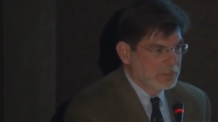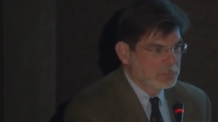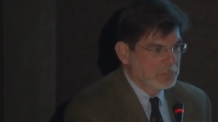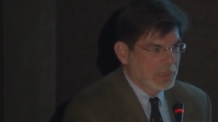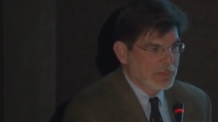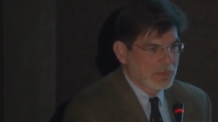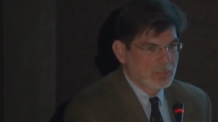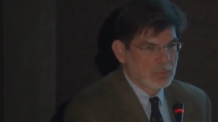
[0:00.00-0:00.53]

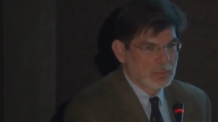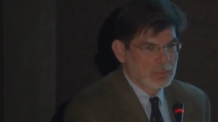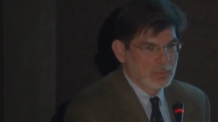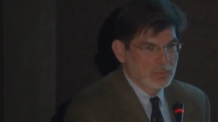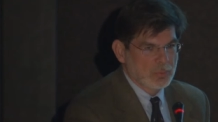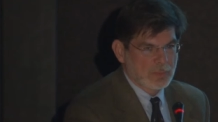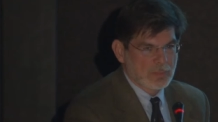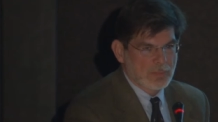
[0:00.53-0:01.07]
But the good
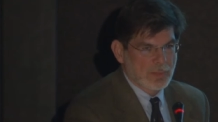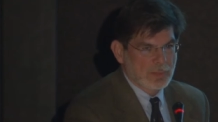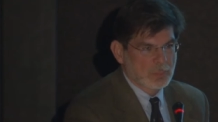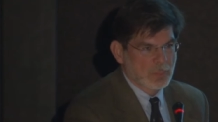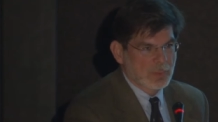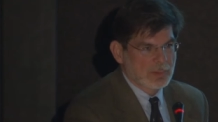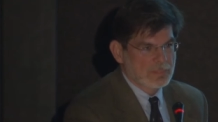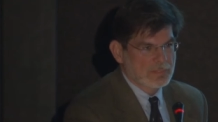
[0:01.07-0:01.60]
news is that
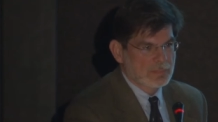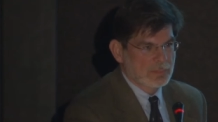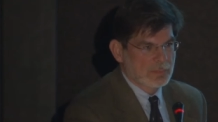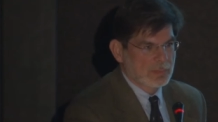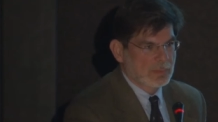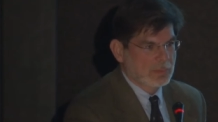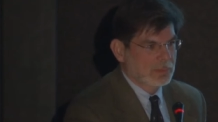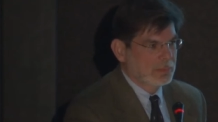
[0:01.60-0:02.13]
once
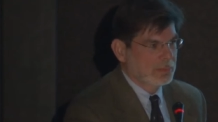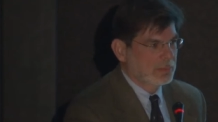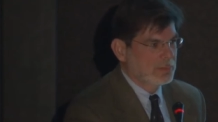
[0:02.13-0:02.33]
uh,